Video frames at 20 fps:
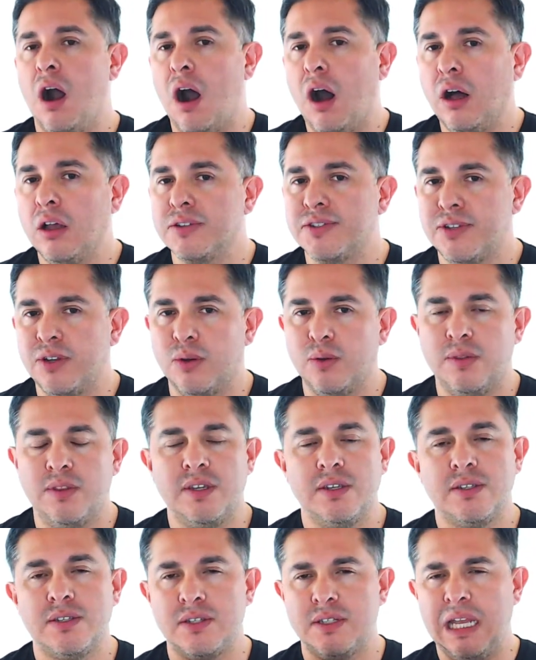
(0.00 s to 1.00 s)
Also,
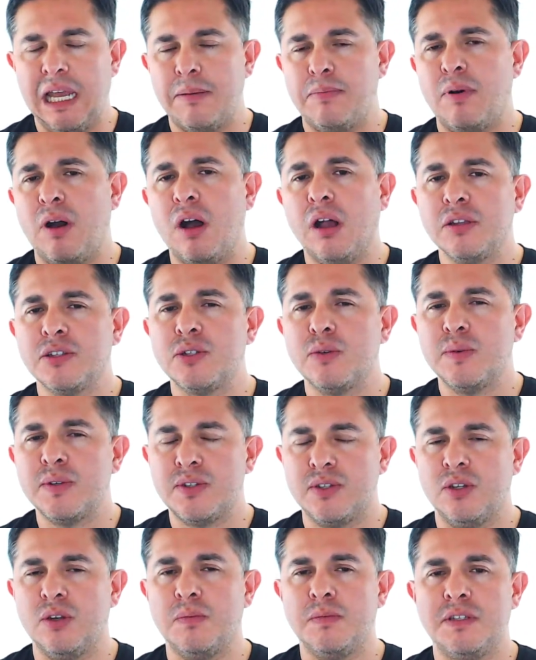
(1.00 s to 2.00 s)
this step also
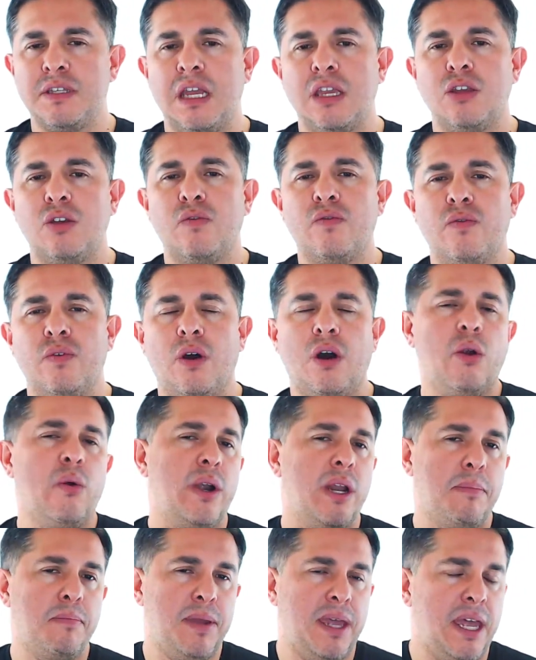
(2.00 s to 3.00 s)
assumes that you've
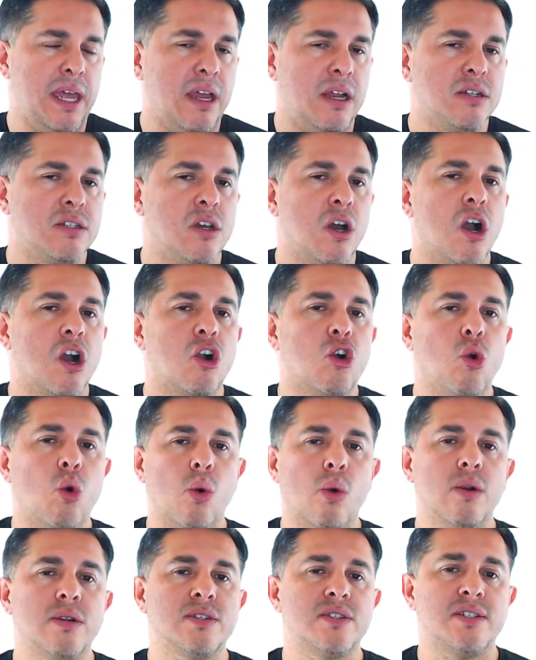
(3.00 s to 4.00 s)
already picked a
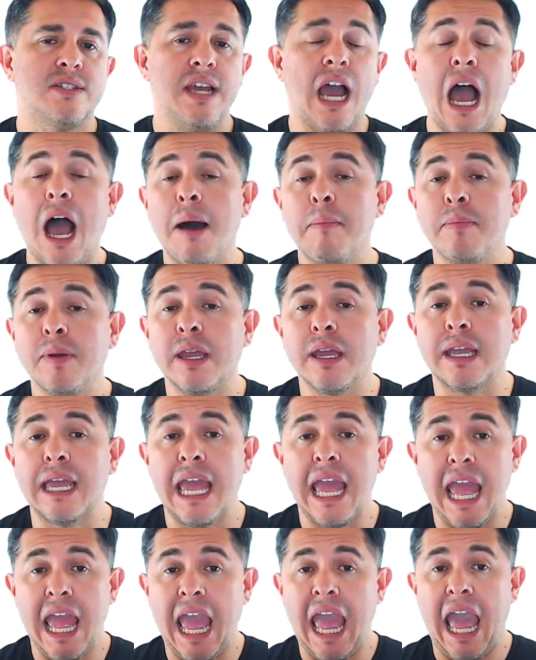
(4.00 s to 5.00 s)
course
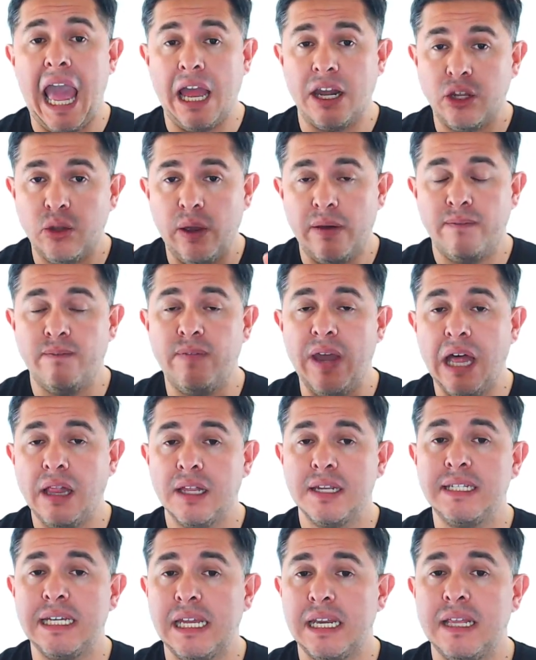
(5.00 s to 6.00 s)
topic and you have
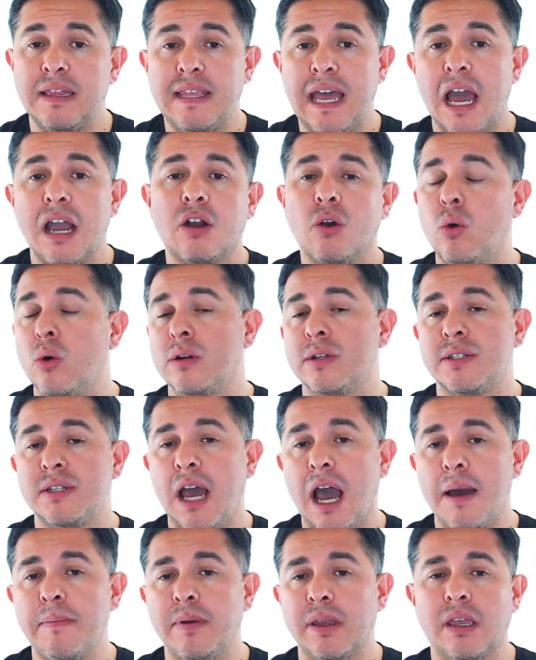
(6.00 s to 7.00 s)
validated that course
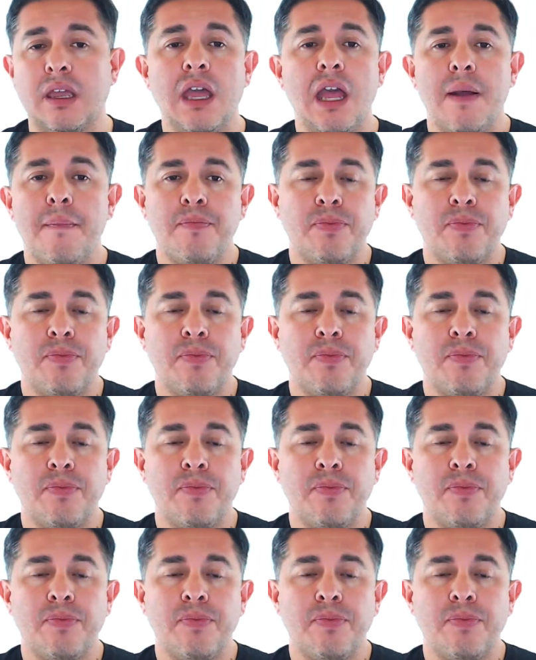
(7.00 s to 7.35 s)
topic.